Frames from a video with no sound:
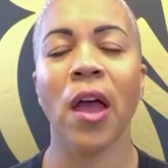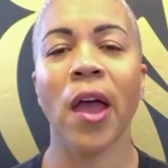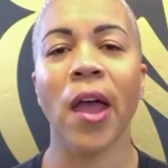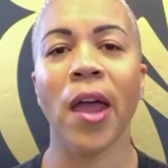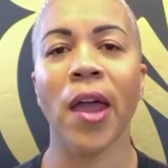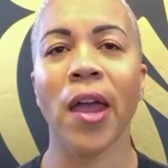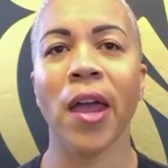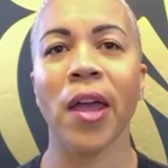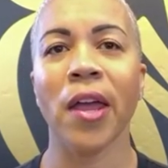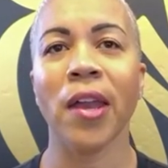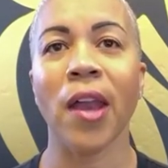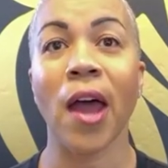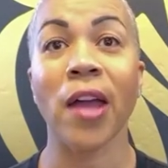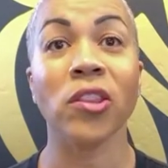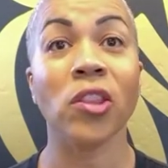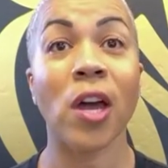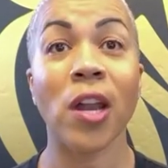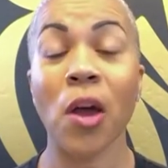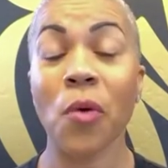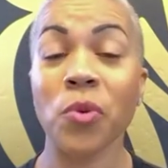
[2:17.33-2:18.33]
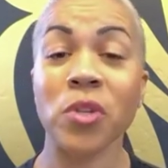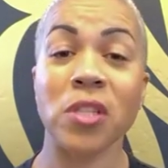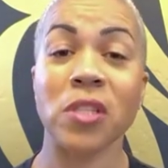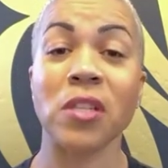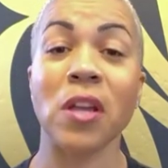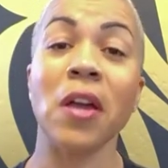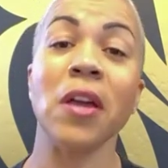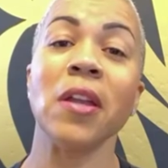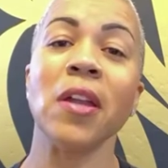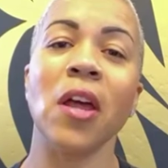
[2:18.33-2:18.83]
And I thought I was
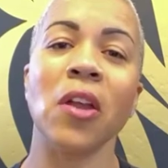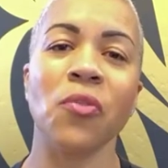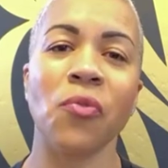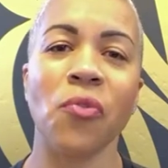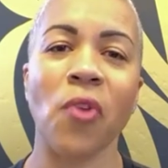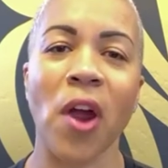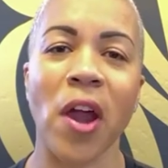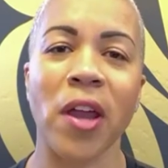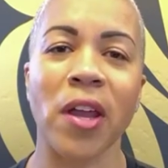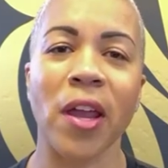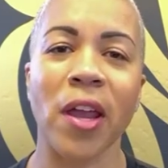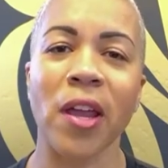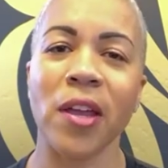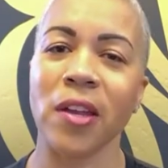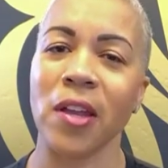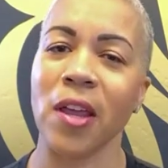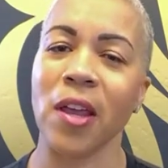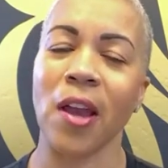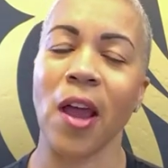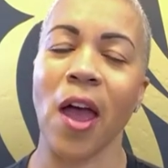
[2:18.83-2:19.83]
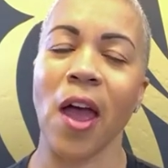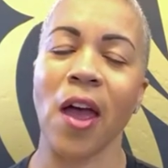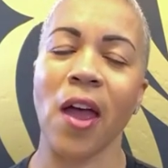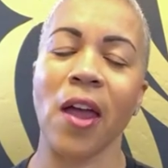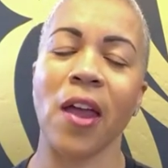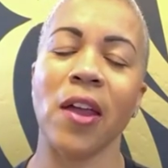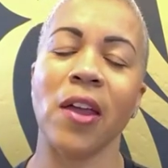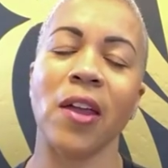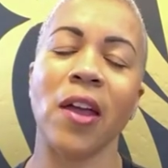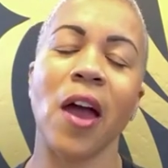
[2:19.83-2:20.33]
done on Friday, and then
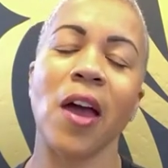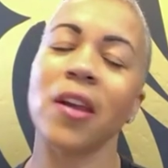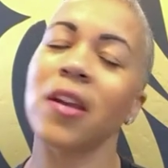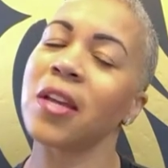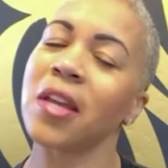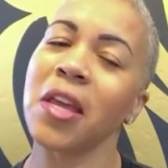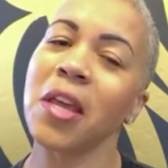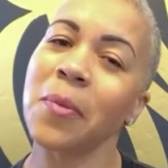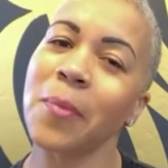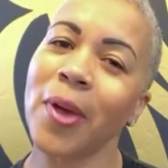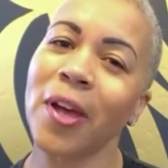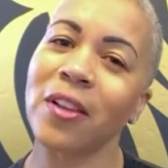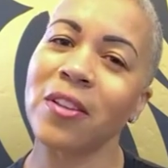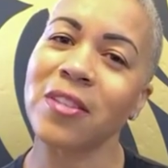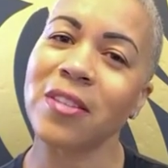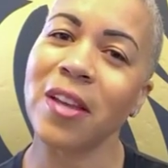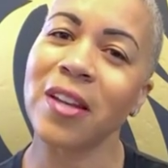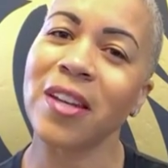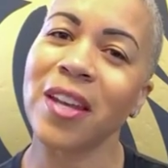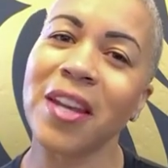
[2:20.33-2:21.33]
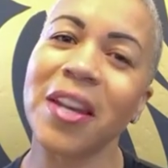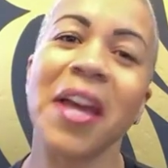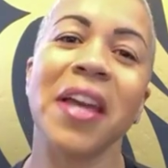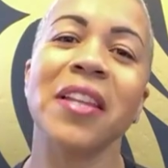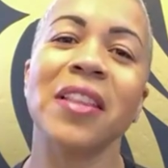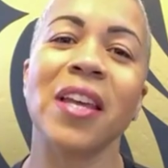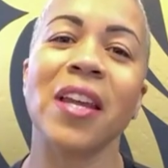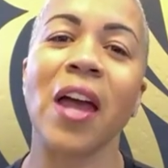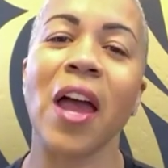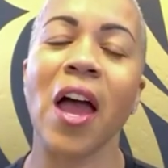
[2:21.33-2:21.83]
I got an email Sunday
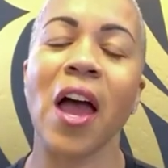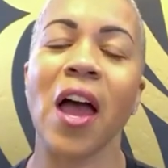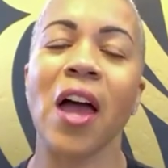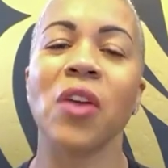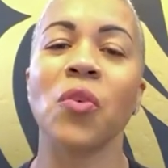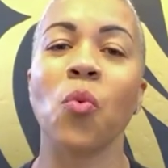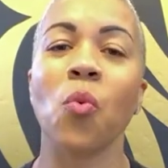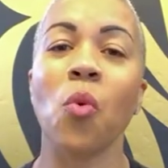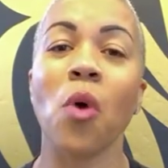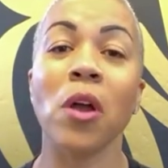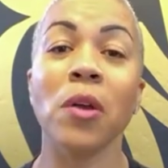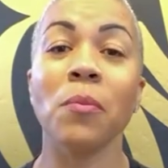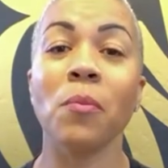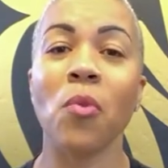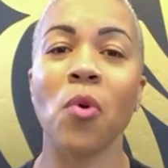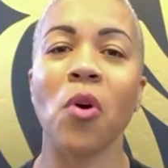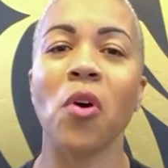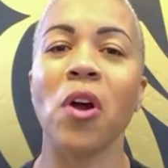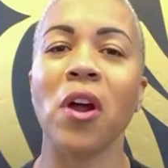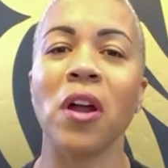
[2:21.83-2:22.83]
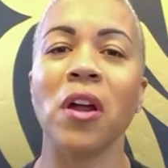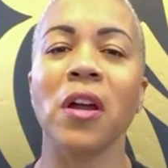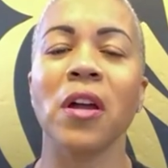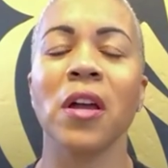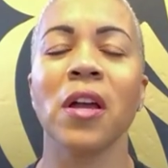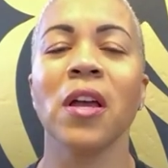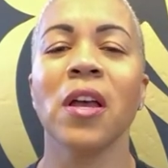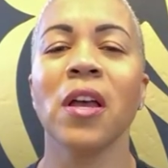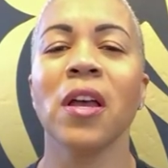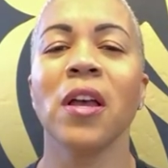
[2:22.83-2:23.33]
night that I had one more
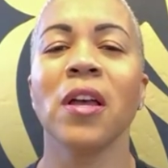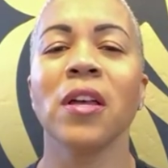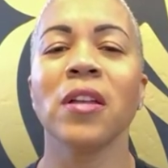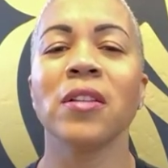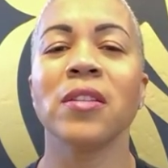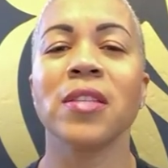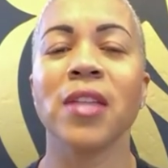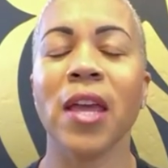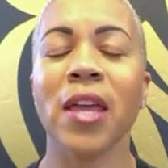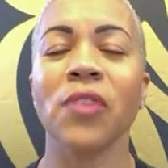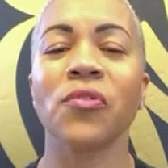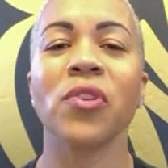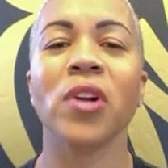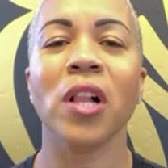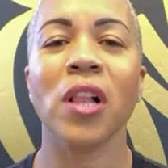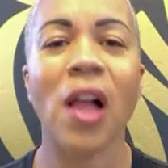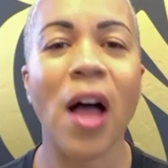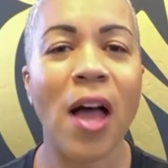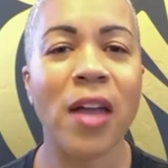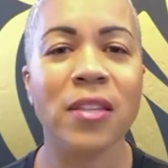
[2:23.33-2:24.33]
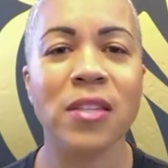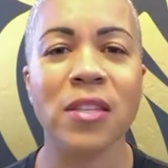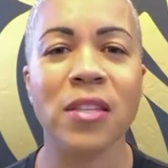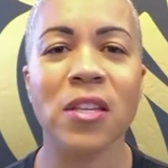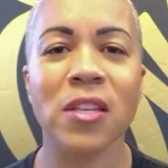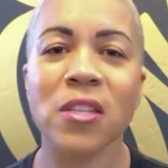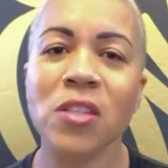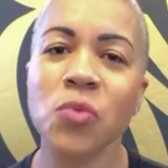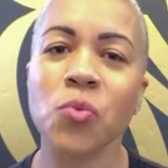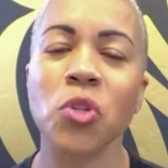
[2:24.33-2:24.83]
day of
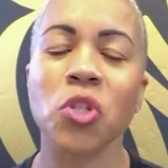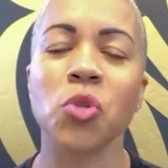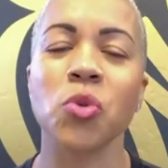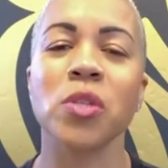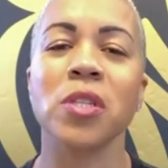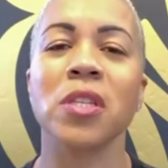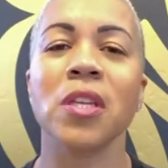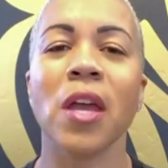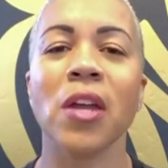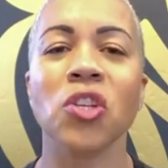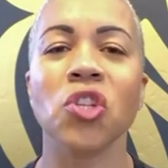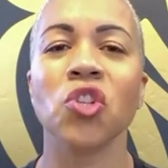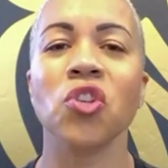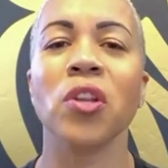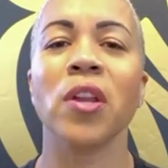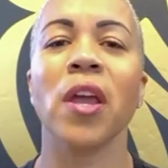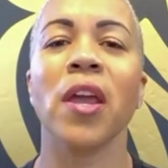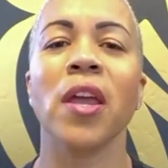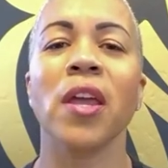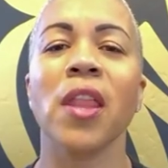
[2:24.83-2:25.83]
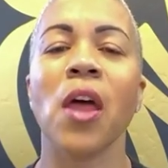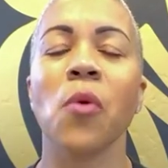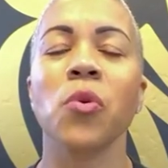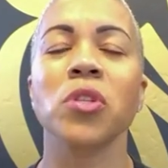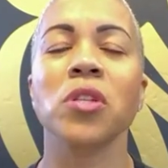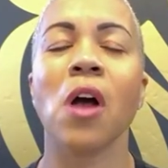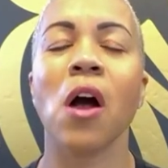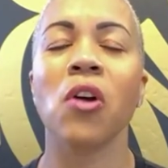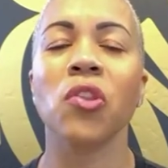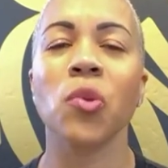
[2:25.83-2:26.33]
classes, which was yesterday. That was
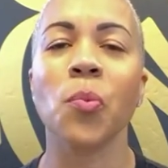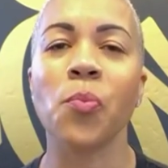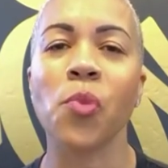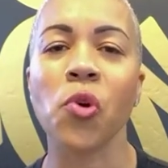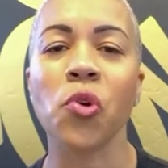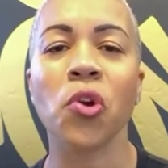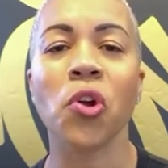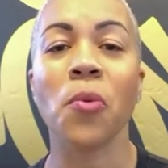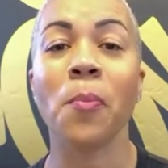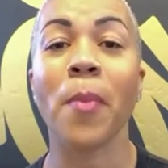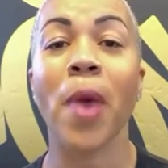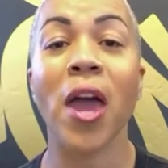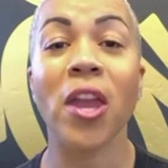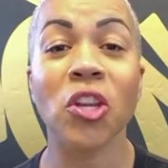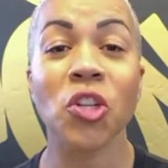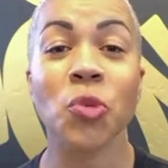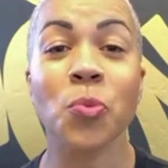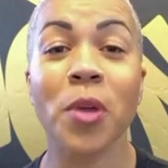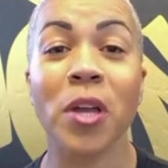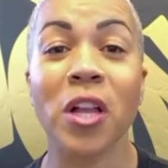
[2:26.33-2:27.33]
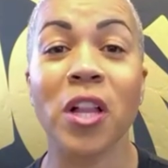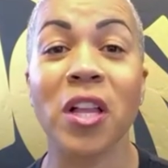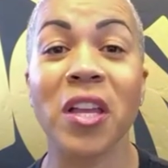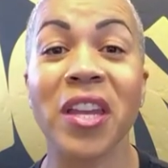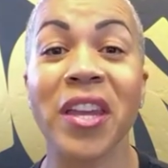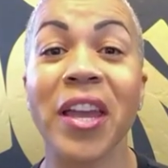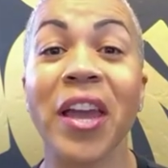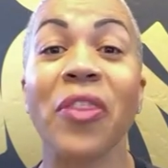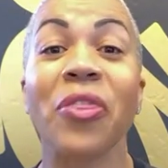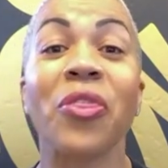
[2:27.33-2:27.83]
called the Broker Management
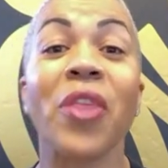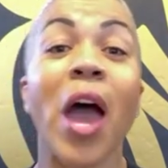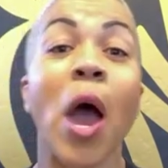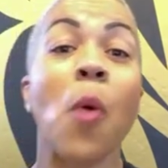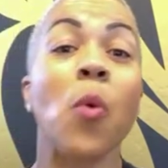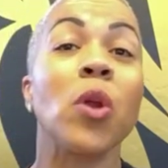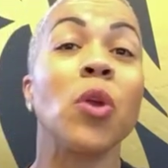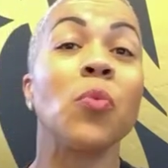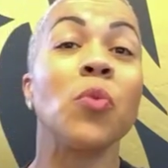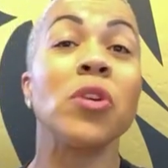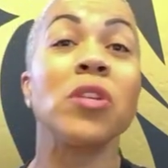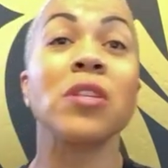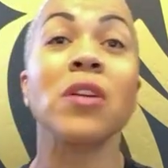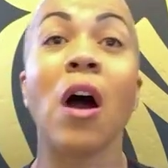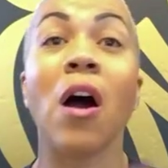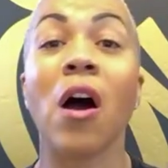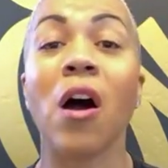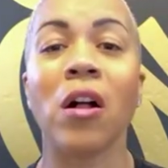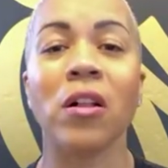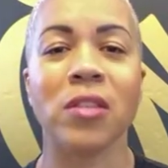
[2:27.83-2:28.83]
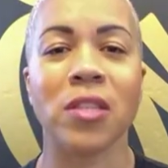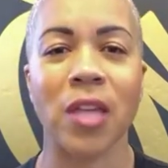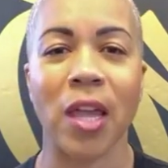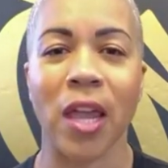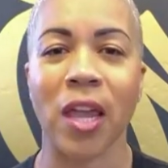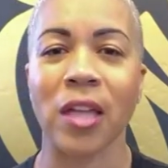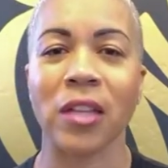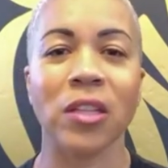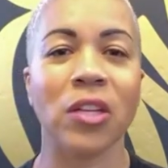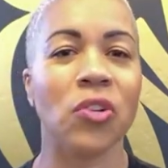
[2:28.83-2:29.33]
Clinic. That one was all
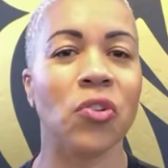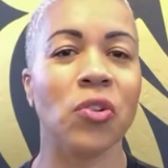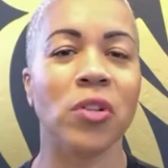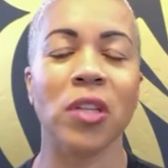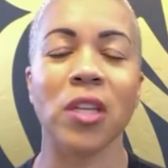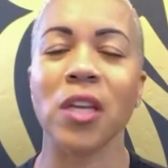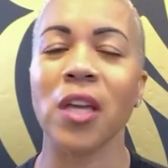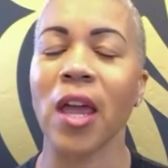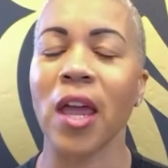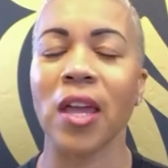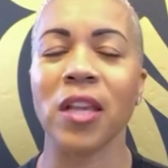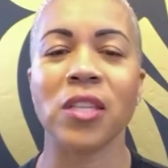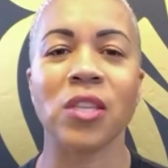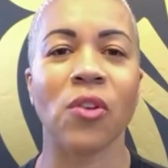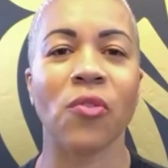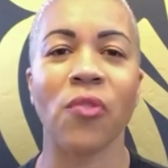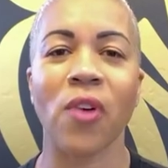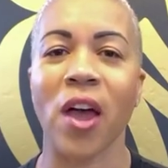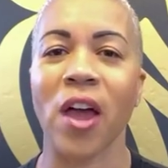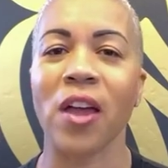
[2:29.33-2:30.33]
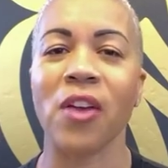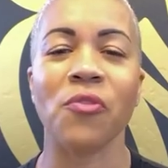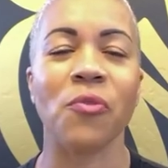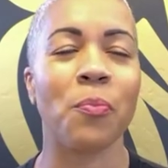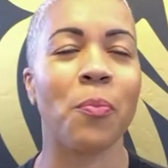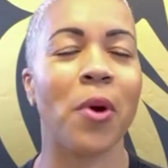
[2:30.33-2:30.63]
day, literally 8 to 5.